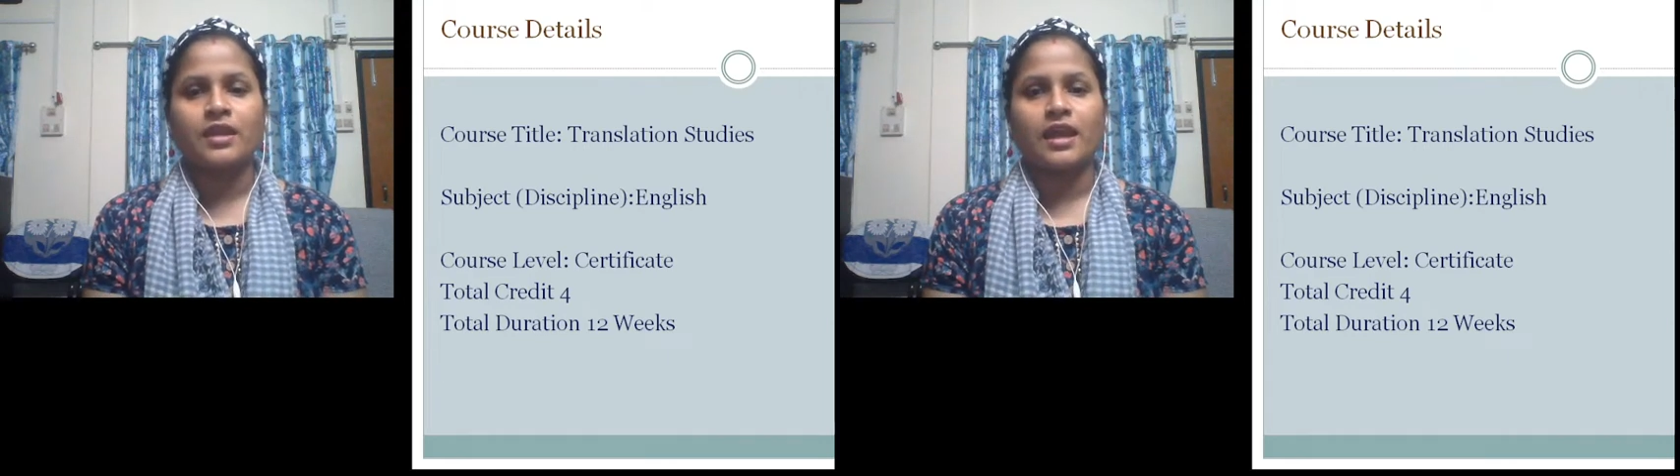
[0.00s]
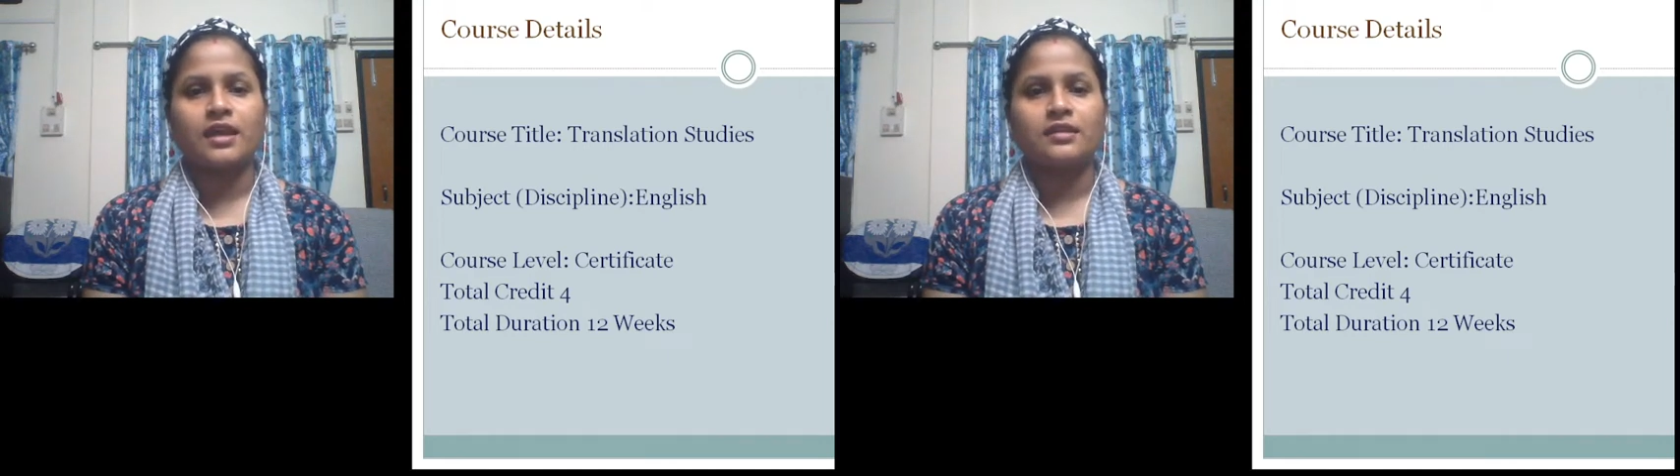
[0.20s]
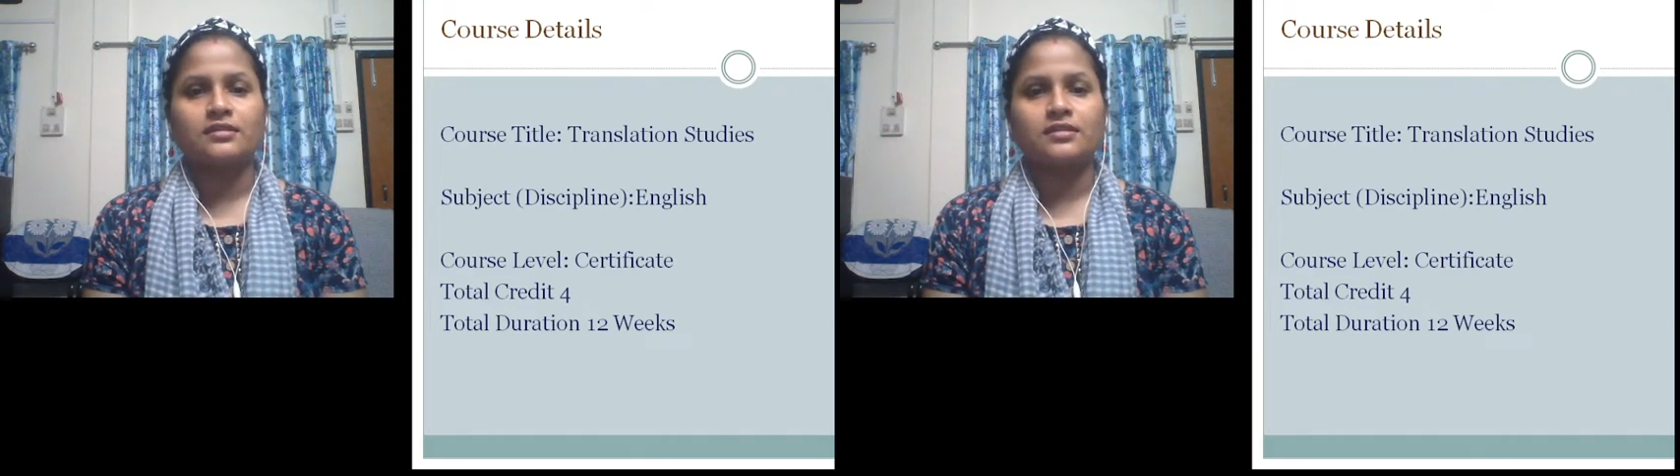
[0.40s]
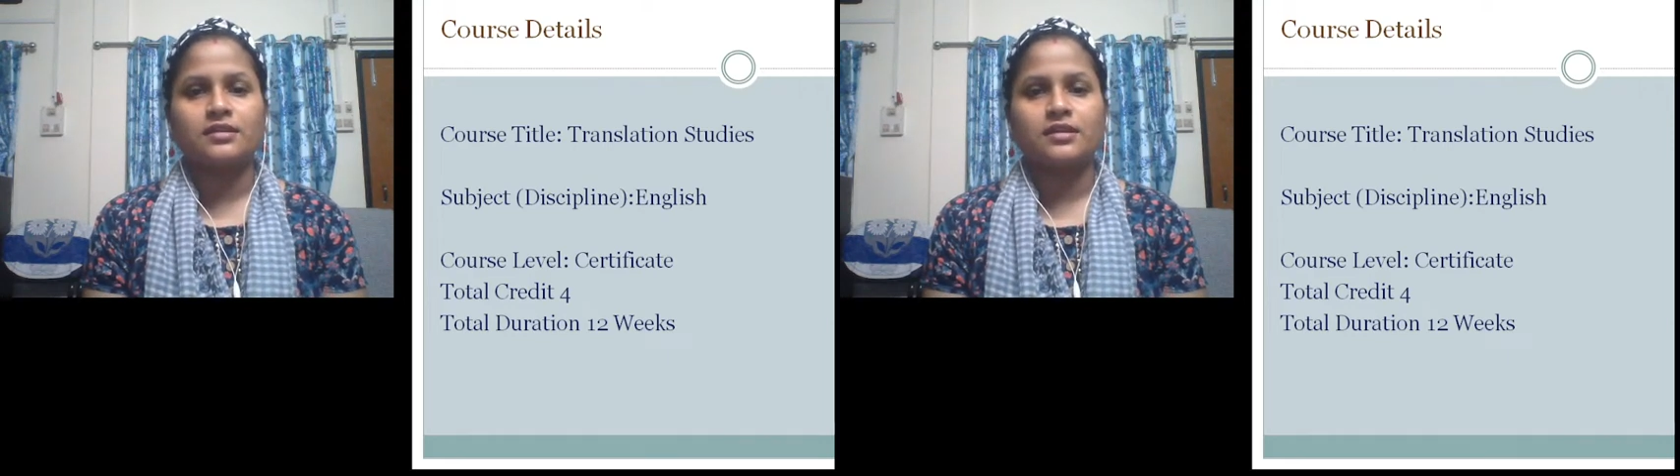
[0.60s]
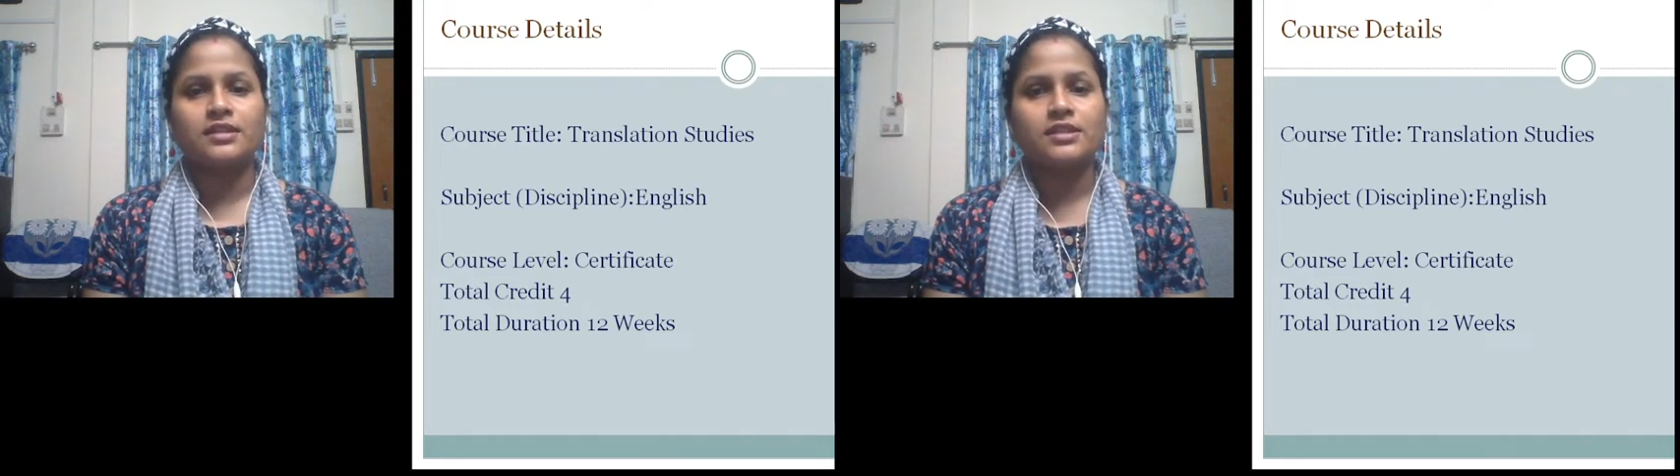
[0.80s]
and
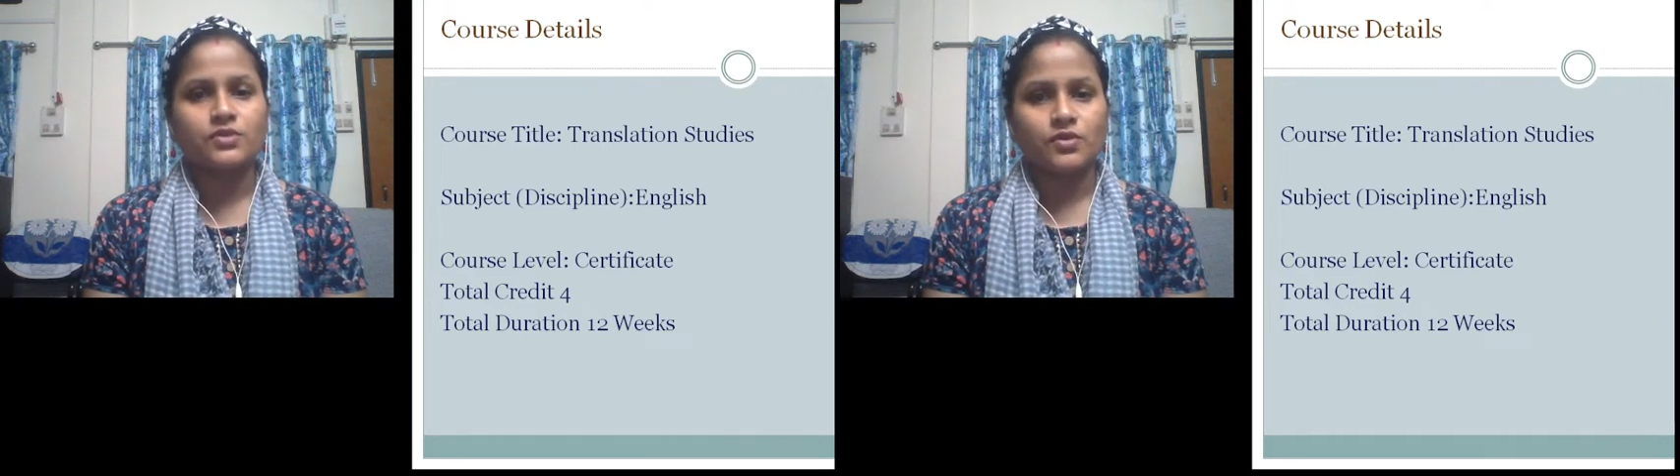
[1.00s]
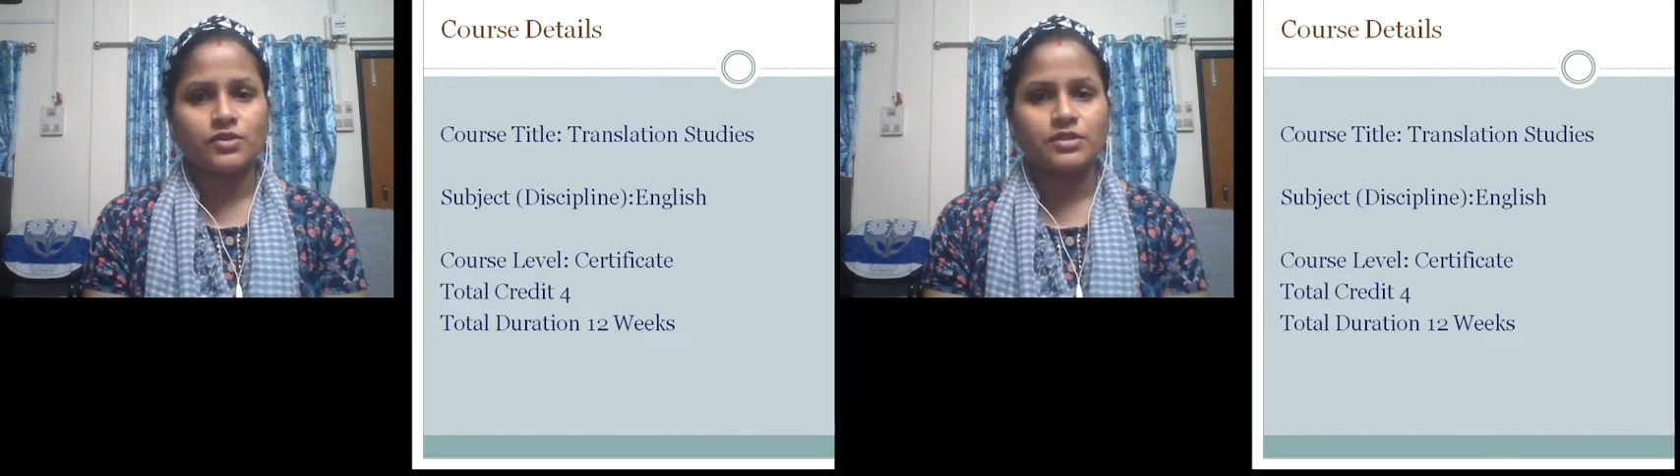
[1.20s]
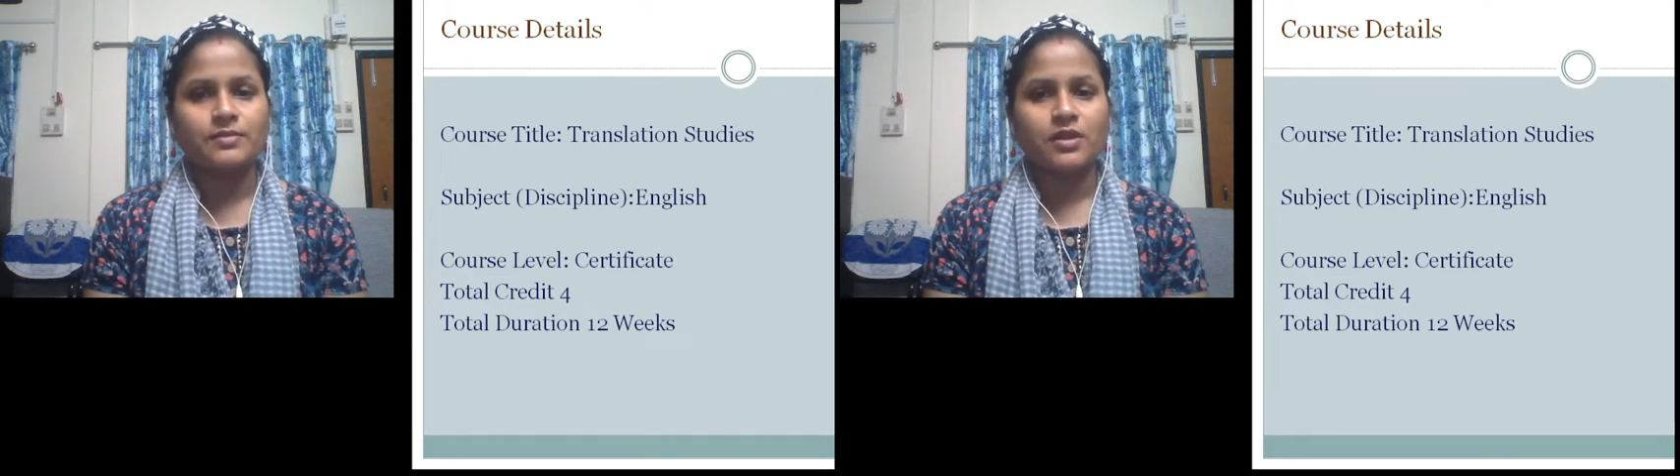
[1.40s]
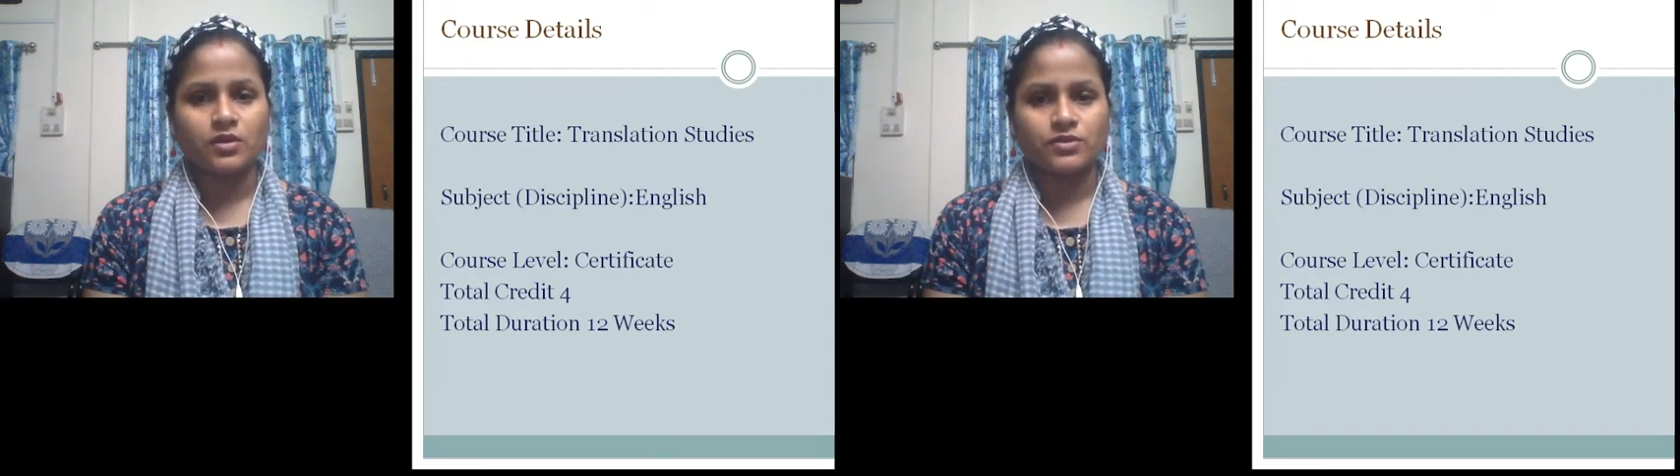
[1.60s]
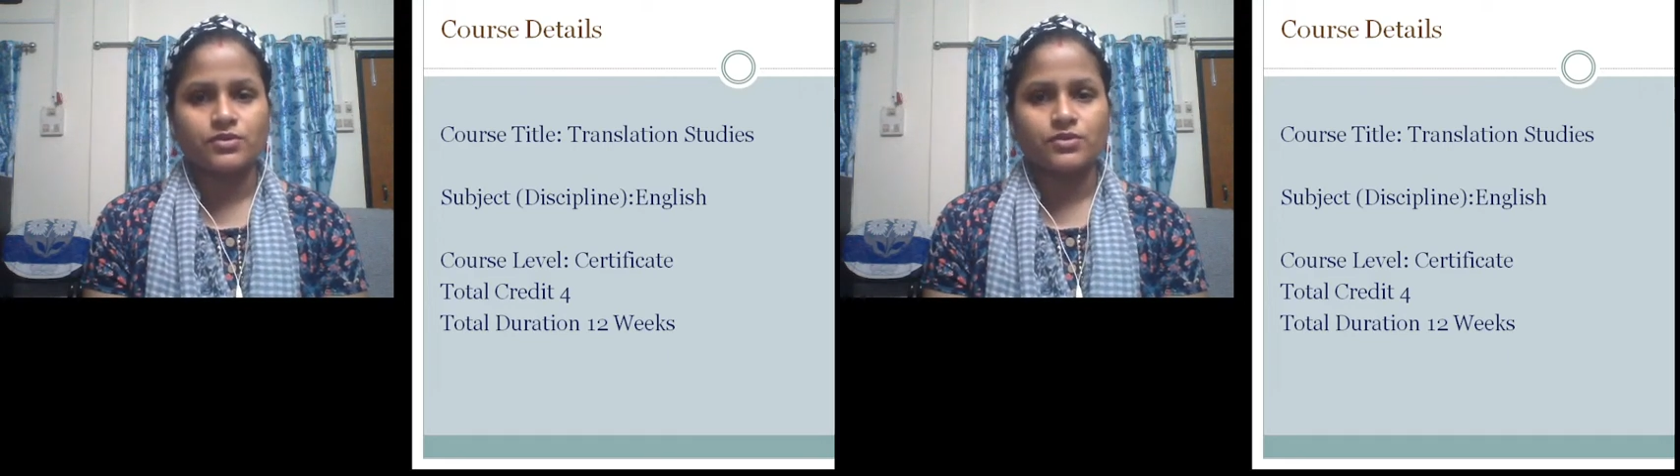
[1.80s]
this course
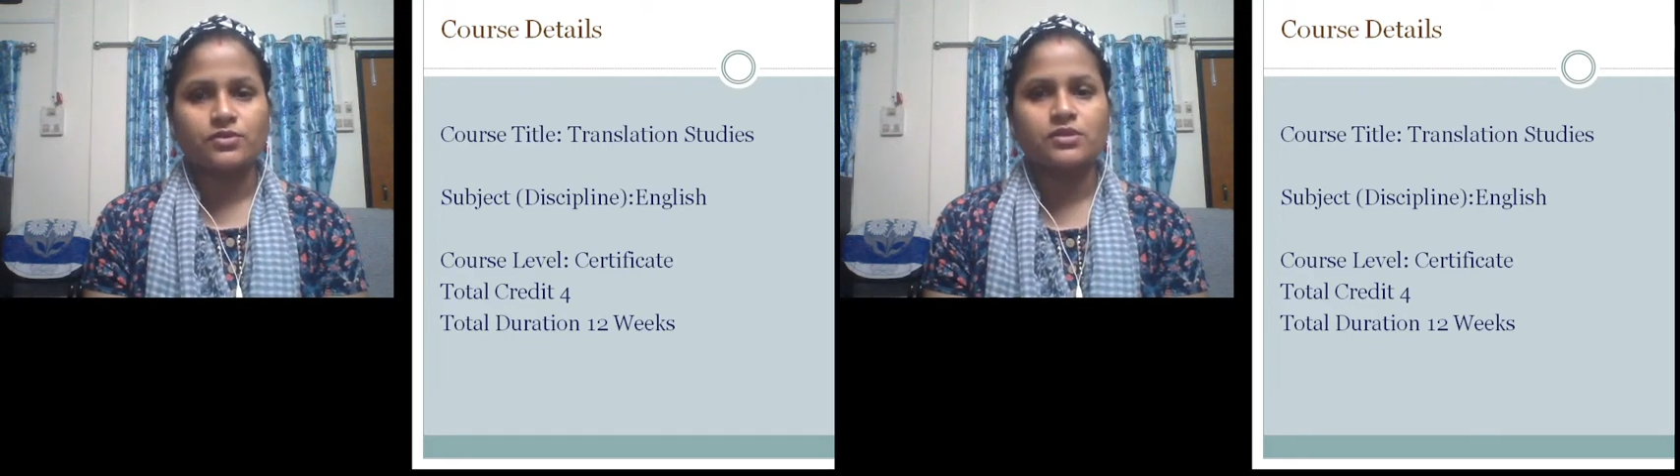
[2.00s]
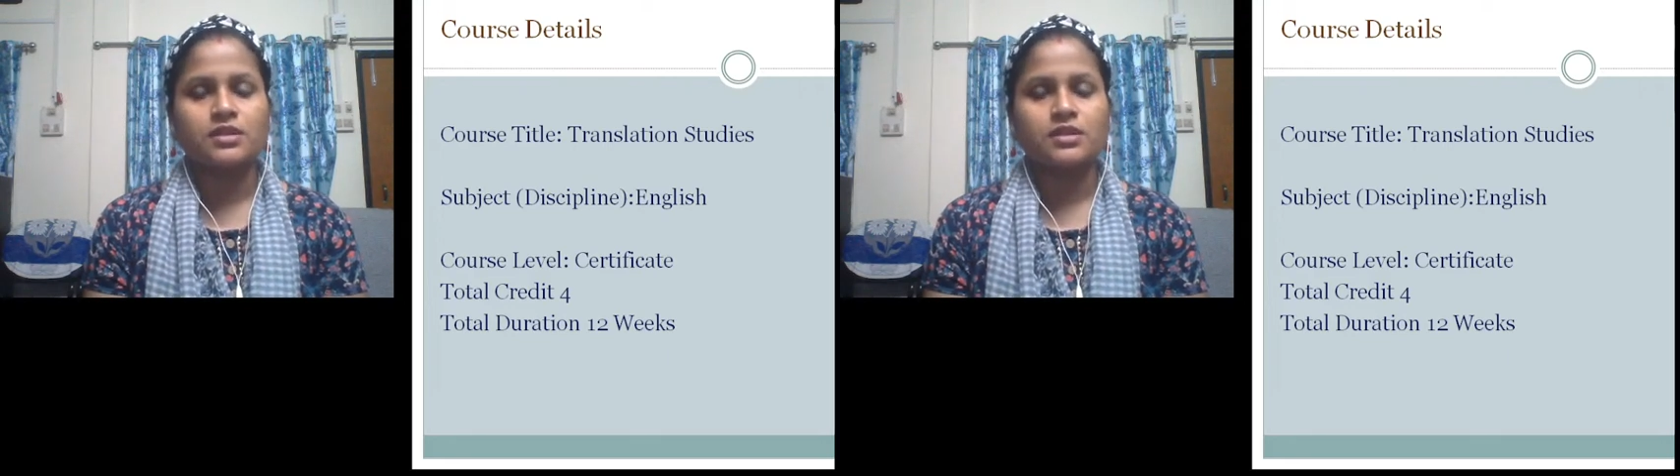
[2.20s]
belongs to